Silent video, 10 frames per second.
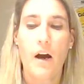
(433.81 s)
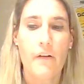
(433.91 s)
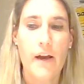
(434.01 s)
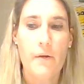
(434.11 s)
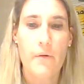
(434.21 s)
All
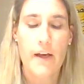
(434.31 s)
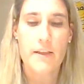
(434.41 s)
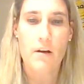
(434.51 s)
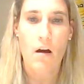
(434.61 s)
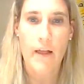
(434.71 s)
right, well
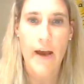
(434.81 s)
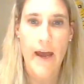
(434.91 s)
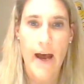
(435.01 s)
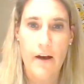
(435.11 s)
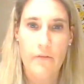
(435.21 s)
that's all I
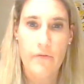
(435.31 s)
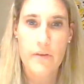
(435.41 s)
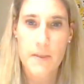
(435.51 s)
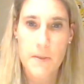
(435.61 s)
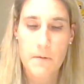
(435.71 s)
have for
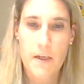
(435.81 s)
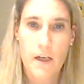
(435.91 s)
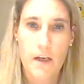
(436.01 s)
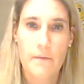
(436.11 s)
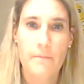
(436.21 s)
this
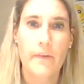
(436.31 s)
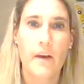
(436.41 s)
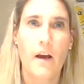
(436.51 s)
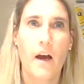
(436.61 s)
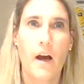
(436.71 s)
week.
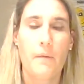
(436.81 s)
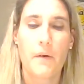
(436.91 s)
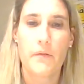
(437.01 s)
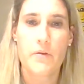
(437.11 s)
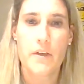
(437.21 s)
Um,
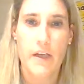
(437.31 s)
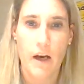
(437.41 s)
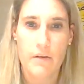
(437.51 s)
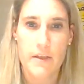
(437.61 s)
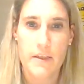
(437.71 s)
if you did
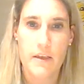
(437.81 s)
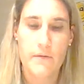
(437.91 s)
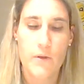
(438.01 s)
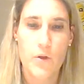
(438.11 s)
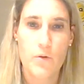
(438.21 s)
not
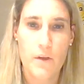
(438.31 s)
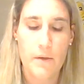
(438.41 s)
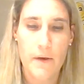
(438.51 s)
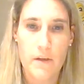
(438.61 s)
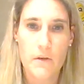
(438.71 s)
receive two
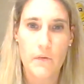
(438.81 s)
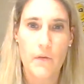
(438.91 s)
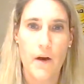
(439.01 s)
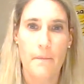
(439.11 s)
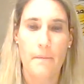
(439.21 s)
emails
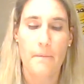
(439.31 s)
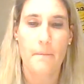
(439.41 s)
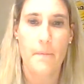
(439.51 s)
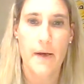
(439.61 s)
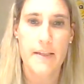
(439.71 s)
from
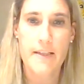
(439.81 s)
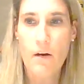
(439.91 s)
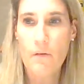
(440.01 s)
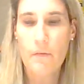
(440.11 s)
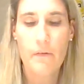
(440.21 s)

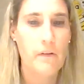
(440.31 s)
myself,